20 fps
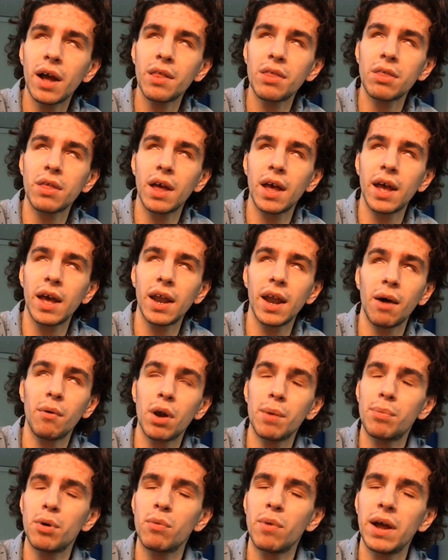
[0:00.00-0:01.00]
I said
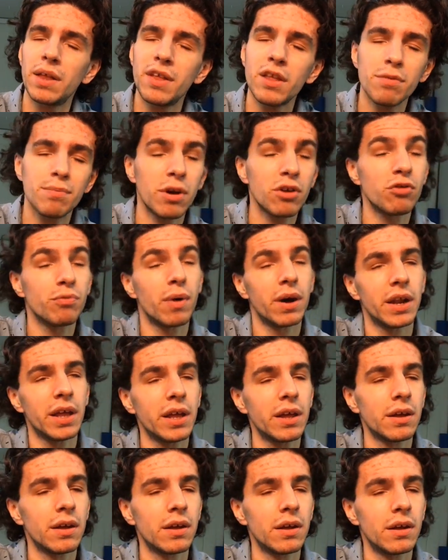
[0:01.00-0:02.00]
I want to put away this much
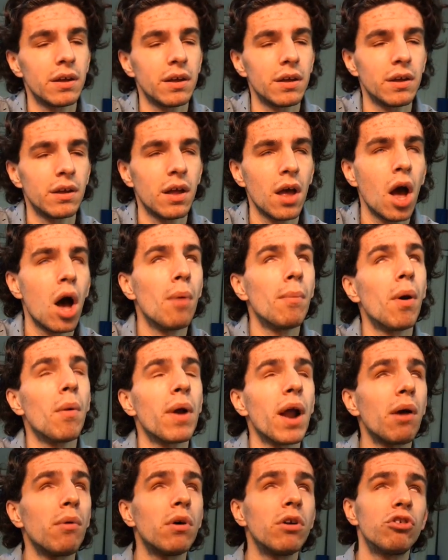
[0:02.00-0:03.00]
money, but
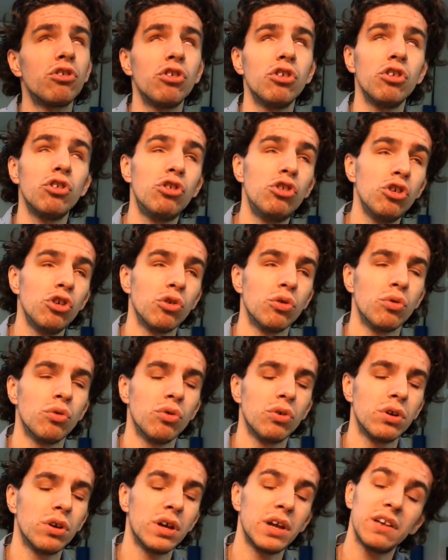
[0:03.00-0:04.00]
what I want you to
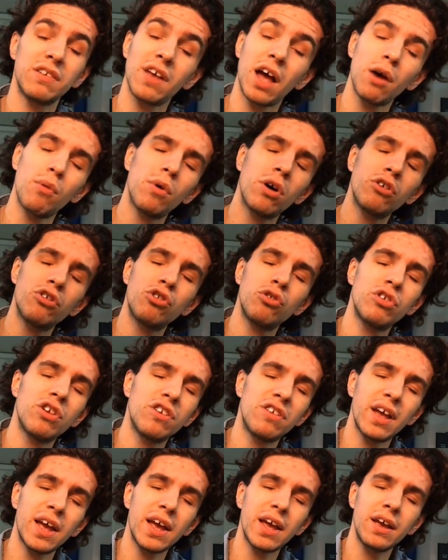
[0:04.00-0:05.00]
do is I want you
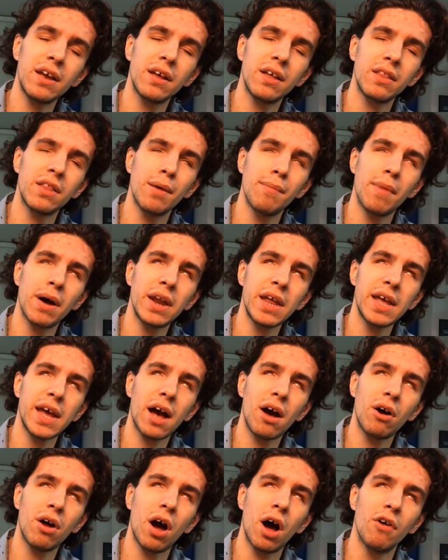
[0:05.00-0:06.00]
to take the
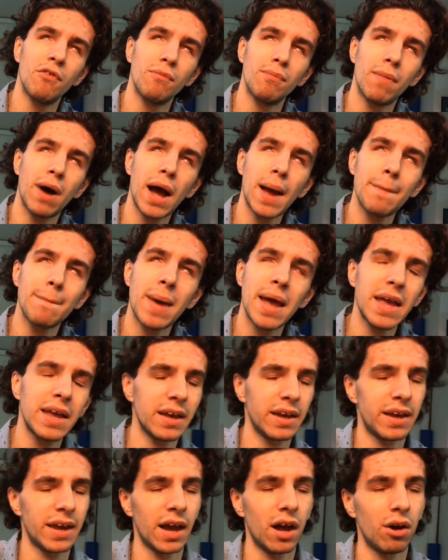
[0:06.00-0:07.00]
money out of my
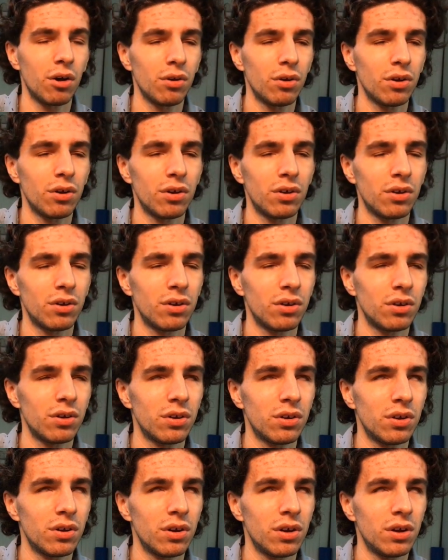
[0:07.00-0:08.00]
bank account
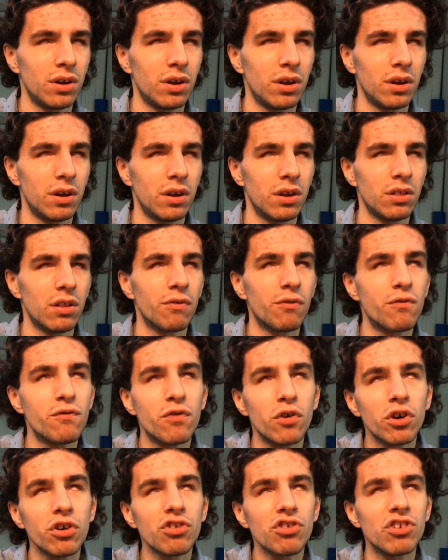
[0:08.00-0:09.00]
the
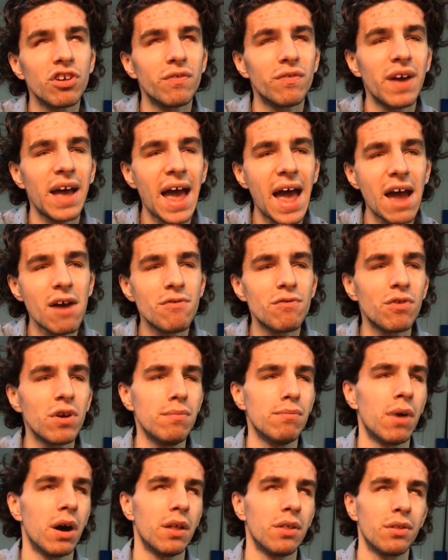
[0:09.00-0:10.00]
first of
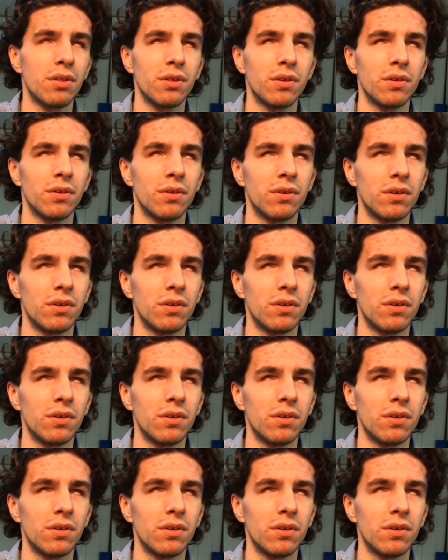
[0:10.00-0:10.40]
every month